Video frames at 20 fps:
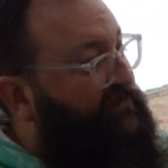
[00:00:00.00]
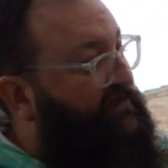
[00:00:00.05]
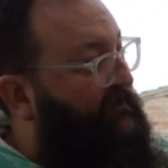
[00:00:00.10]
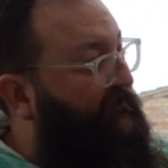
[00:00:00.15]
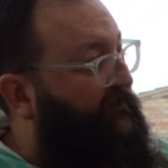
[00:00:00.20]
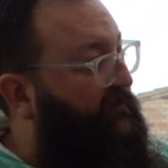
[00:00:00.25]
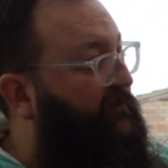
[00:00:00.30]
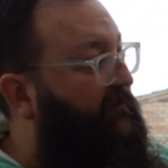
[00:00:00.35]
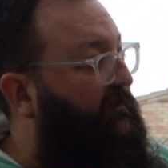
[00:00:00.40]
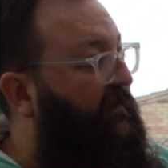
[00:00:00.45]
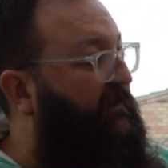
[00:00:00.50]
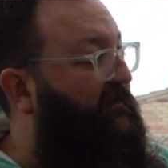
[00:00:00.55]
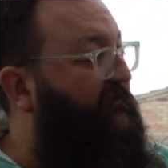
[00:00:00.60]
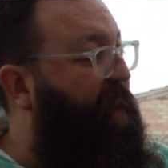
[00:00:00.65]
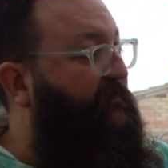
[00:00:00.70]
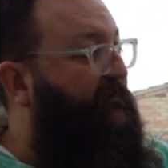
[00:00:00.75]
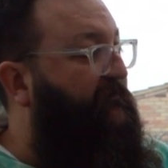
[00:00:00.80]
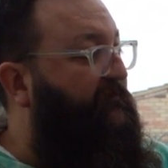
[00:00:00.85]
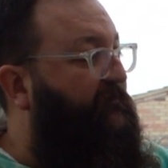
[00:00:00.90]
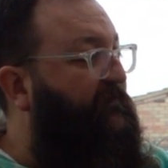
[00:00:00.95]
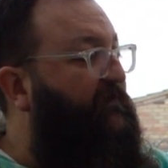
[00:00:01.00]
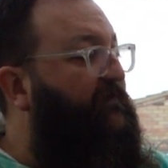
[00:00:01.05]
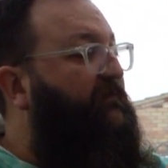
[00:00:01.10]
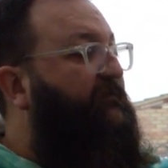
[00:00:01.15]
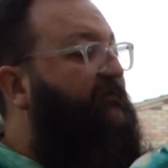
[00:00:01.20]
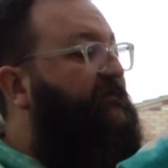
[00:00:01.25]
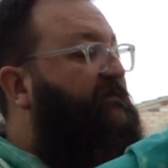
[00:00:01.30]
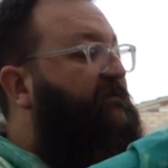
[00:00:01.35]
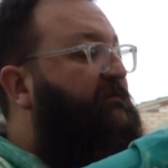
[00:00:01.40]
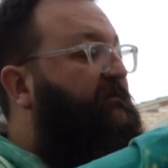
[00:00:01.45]
never look like they've been
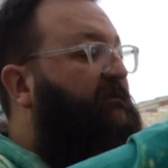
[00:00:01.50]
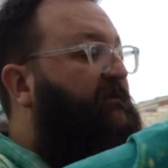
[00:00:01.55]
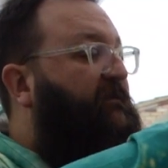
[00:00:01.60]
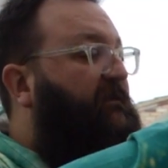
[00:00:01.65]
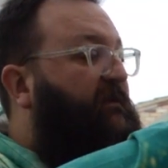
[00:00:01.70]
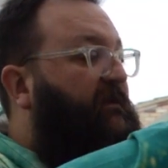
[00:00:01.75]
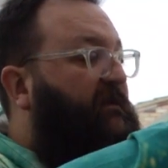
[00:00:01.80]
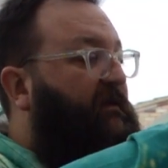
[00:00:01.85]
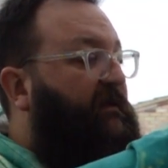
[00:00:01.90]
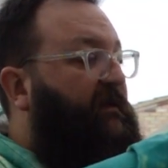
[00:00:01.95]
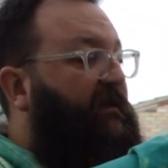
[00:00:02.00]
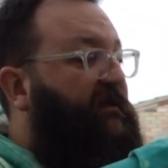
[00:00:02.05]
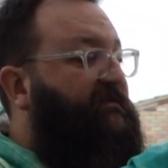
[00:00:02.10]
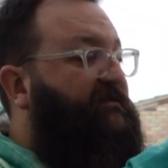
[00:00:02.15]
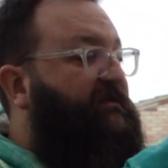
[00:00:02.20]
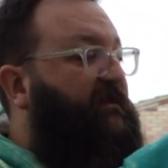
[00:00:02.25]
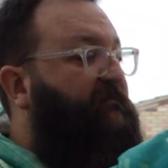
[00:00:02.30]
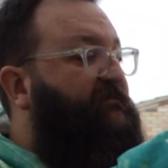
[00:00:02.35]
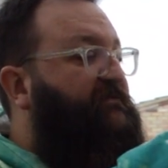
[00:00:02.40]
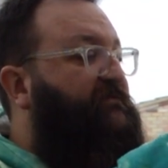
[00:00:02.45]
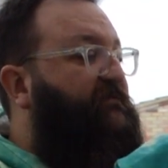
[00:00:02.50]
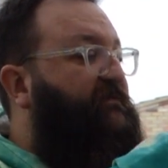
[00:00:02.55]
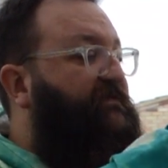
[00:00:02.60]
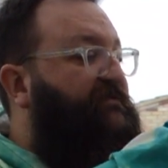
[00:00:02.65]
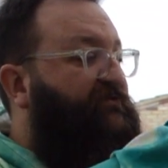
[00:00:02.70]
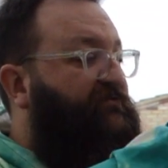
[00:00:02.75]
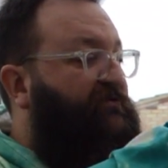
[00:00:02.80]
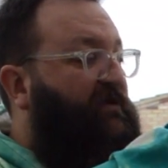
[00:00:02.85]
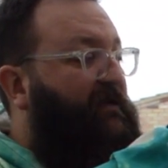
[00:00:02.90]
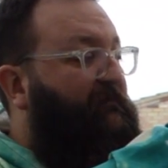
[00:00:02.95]
removed. It comes with a
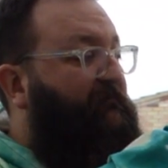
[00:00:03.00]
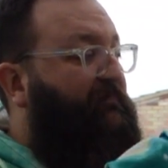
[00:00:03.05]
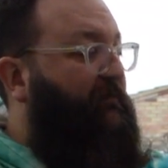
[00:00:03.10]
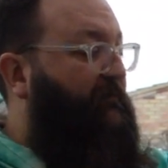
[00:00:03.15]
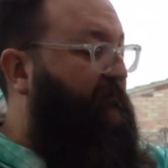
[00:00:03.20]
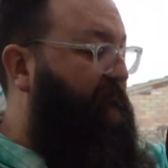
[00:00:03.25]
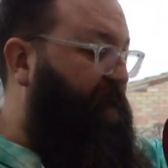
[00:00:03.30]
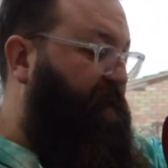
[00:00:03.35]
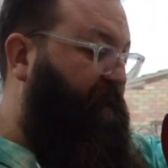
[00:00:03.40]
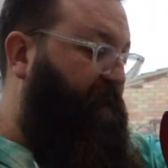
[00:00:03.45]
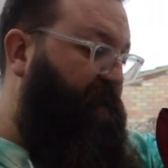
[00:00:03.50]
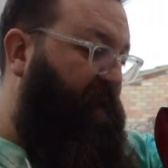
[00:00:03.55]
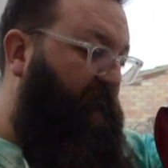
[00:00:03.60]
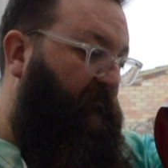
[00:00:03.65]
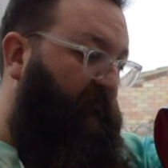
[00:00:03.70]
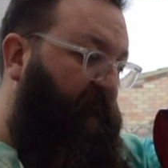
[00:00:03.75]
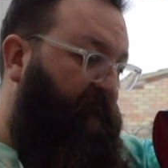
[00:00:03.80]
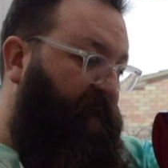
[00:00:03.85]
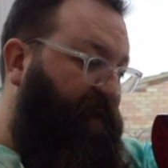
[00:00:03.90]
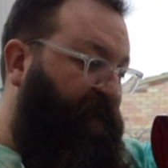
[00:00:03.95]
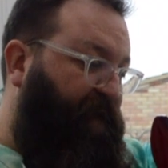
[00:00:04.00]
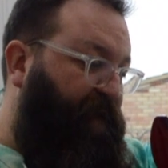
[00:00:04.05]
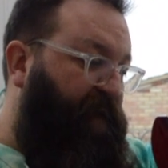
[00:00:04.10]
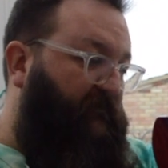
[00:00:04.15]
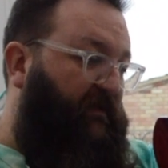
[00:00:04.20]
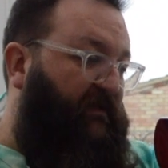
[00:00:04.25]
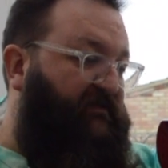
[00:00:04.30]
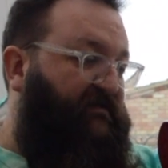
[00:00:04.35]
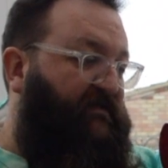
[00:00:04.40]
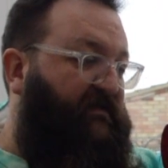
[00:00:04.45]
strap.
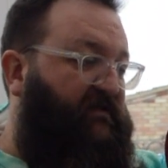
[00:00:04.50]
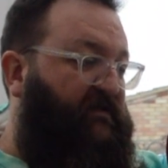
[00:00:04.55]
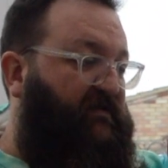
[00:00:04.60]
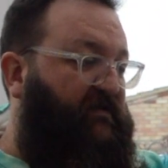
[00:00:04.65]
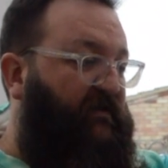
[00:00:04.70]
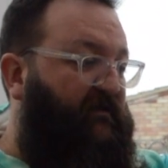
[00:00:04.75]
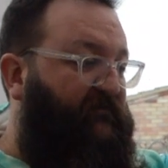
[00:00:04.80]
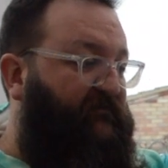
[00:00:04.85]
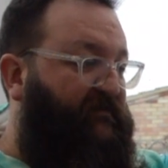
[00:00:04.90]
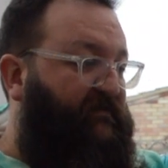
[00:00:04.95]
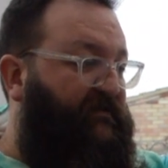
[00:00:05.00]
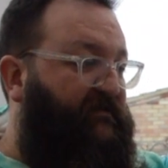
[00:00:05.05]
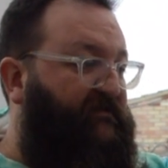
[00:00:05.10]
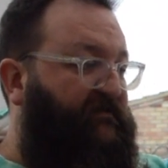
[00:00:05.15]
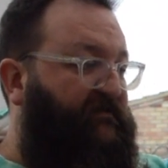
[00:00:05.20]
It's covered in